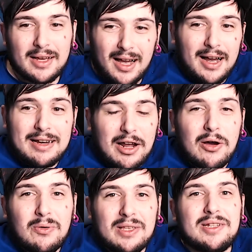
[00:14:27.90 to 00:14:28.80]
I
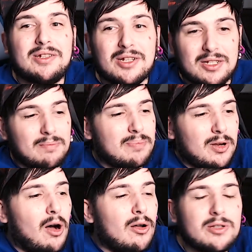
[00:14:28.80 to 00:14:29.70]
know this is just
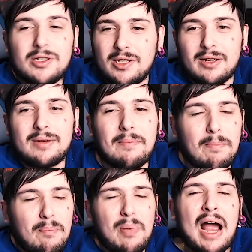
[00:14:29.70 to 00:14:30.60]

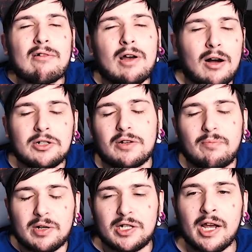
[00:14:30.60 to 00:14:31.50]
constant barrage of
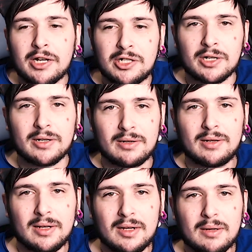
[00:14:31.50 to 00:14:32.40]
projection,
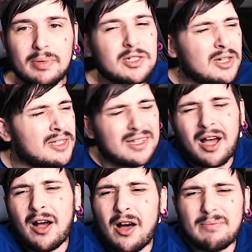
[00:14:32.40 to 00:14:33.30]
but just
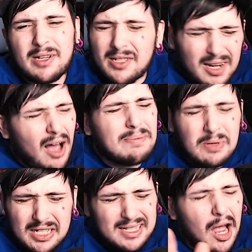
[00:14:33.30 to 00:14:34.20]
calm,
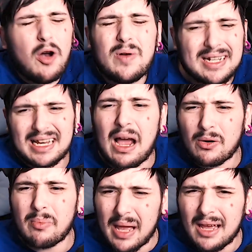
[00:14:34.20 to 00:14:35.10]
just tone it down
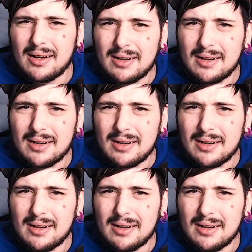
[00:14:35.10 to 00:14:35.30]
a bit.